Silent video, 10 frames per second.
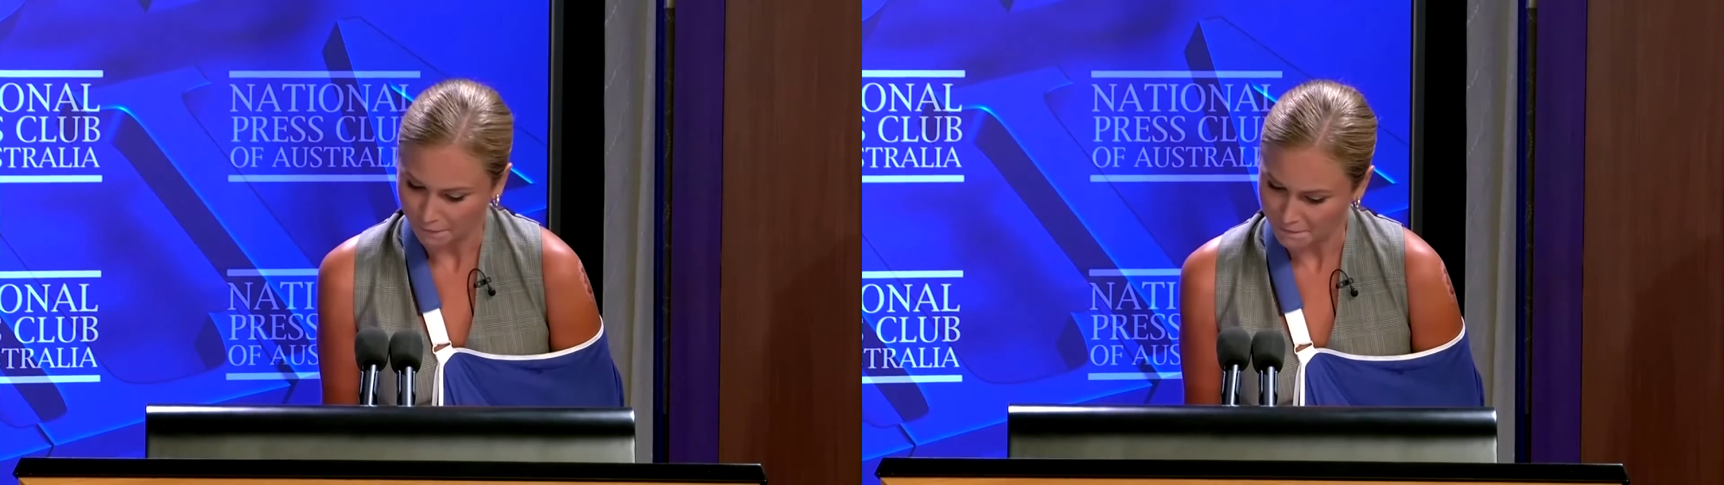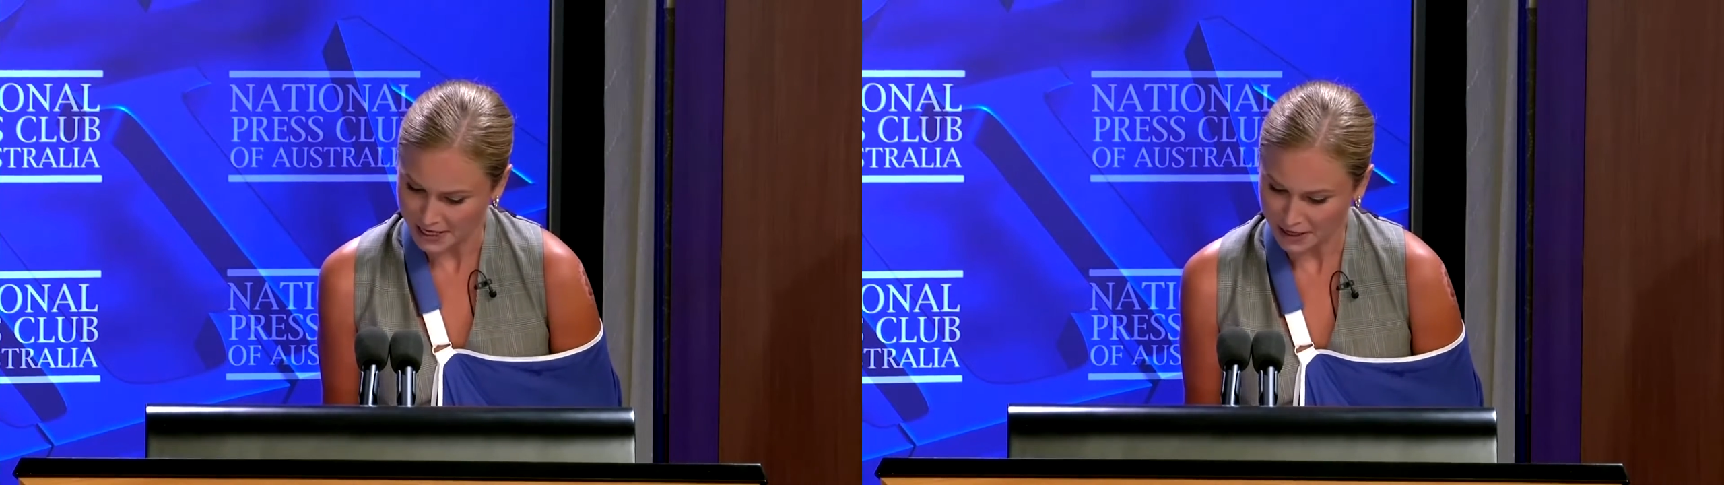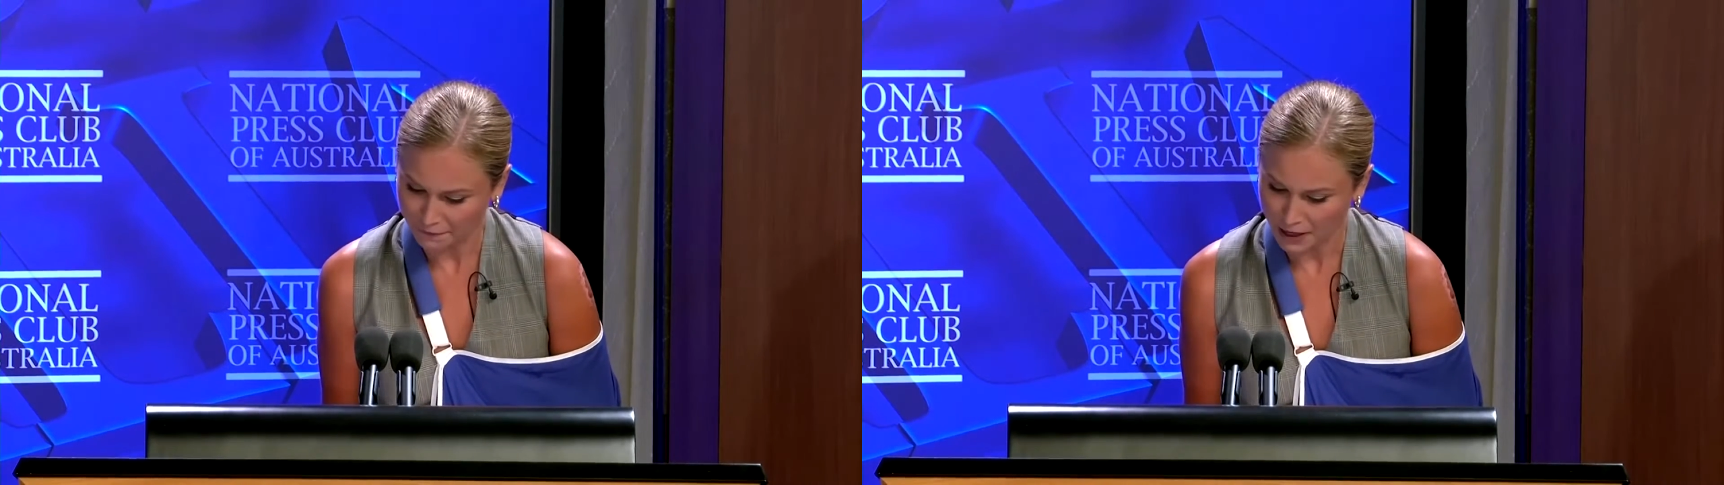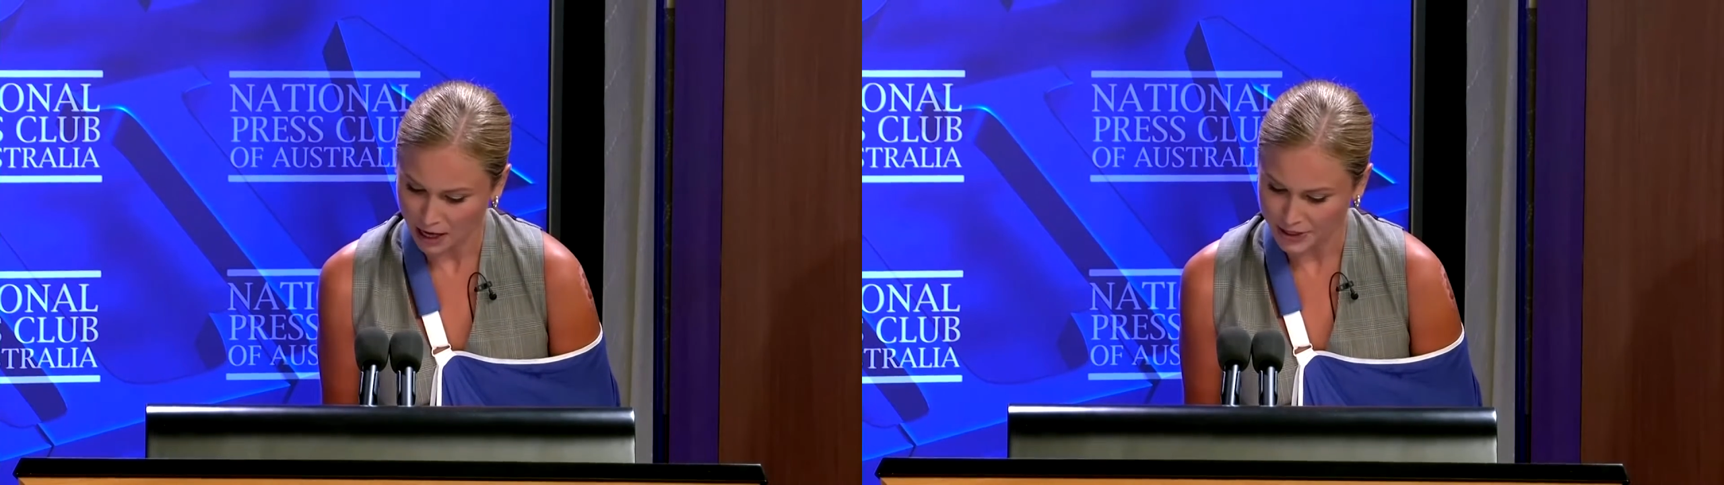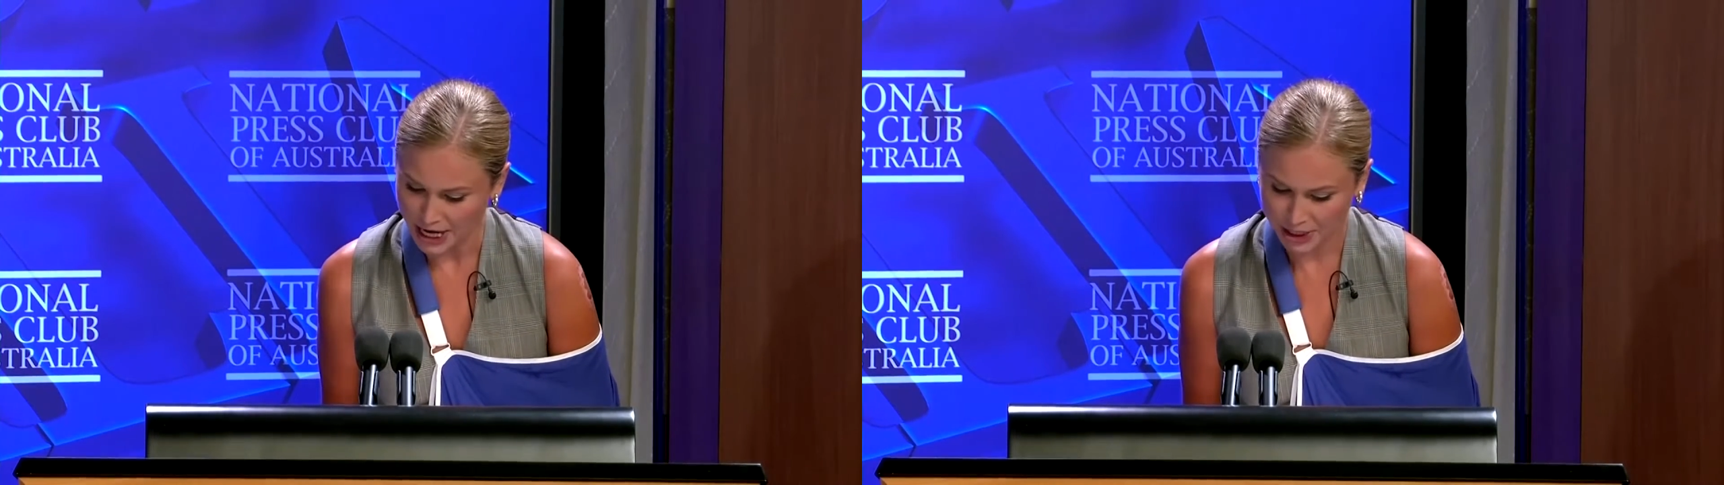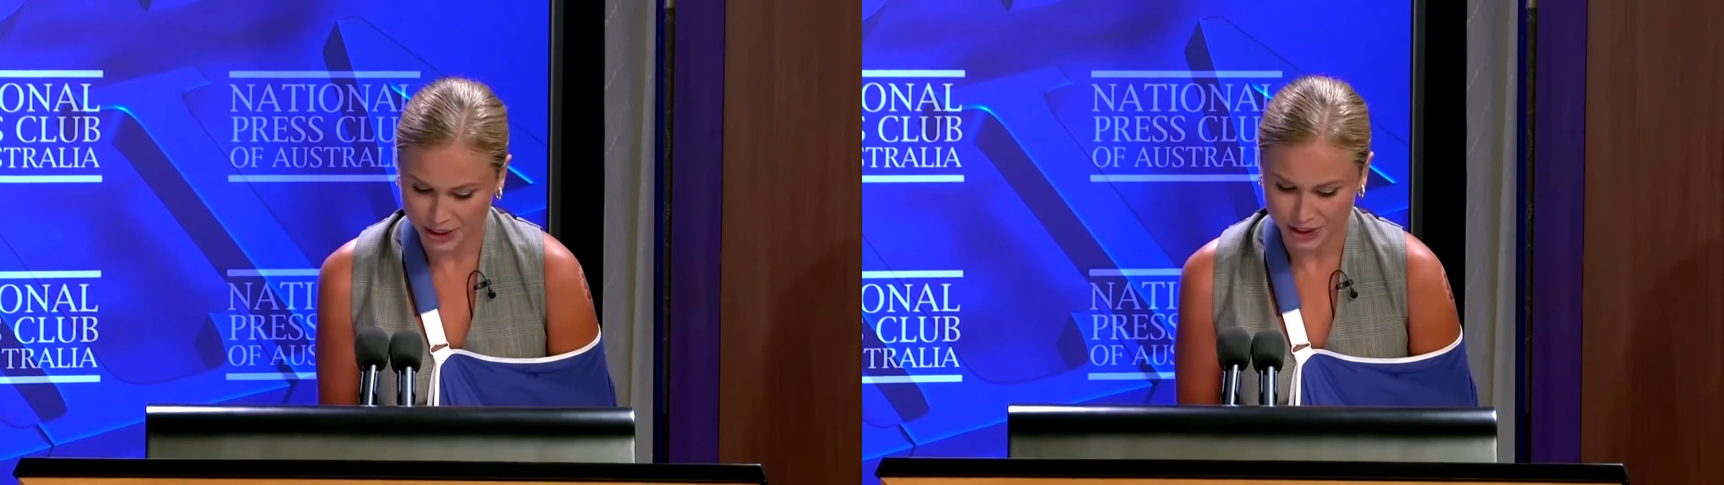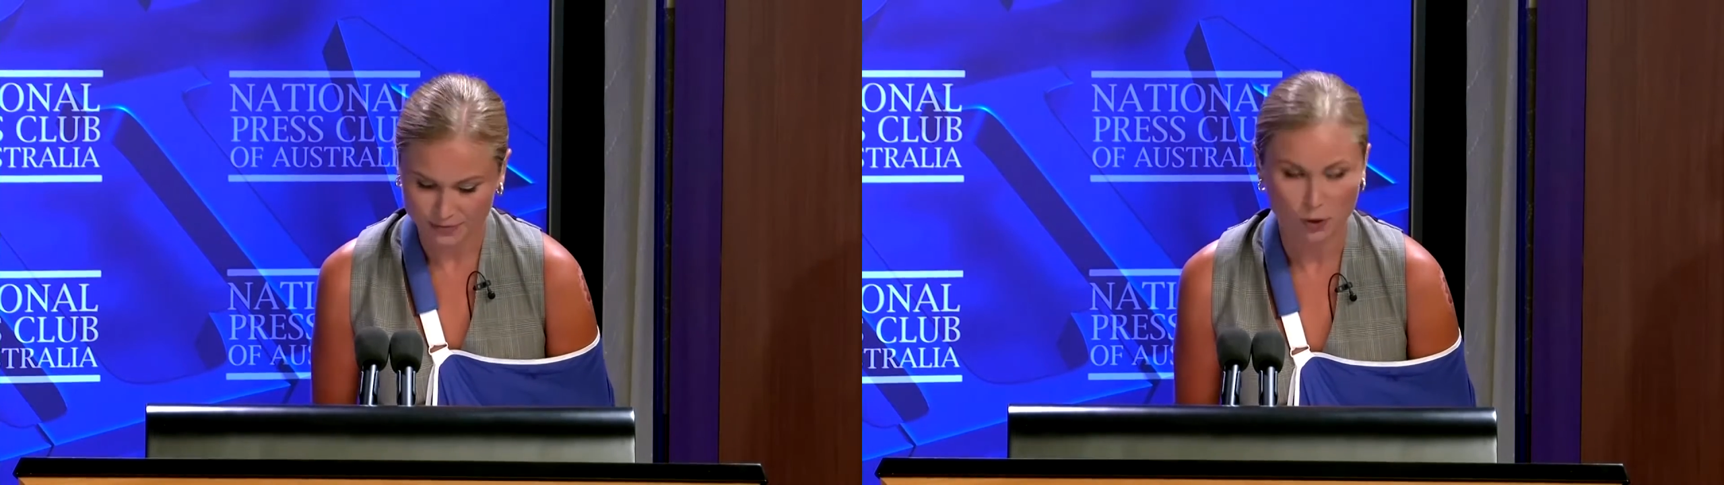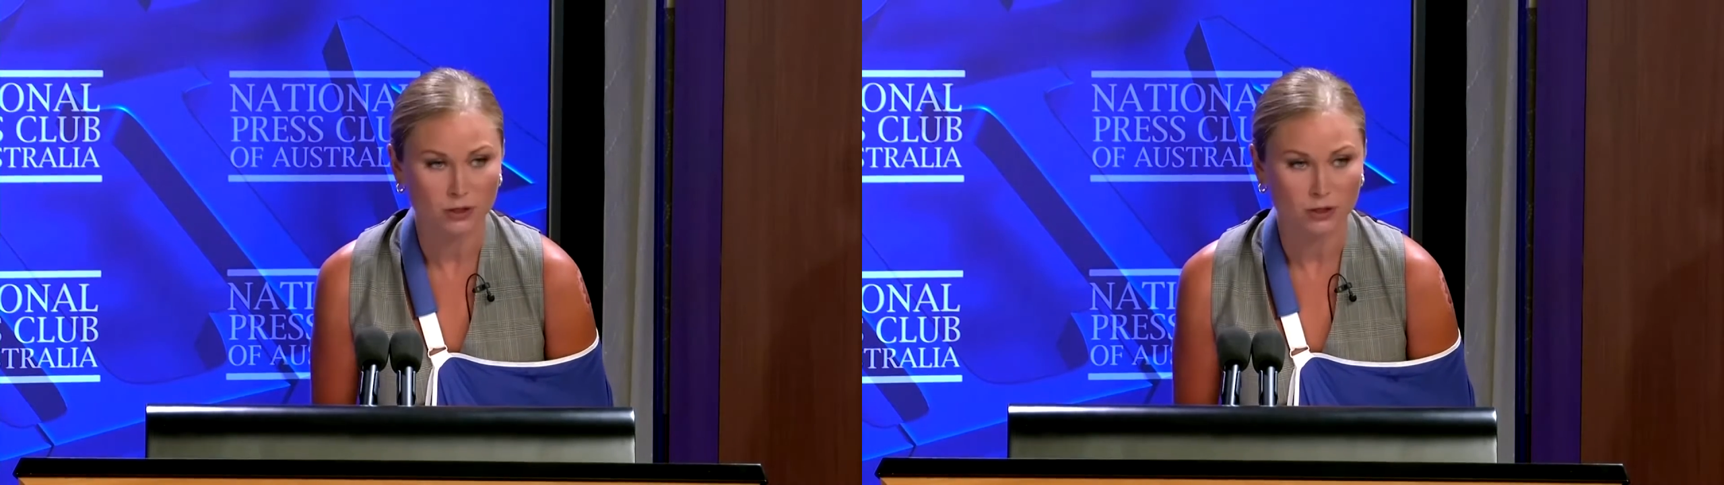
A fear for our nation's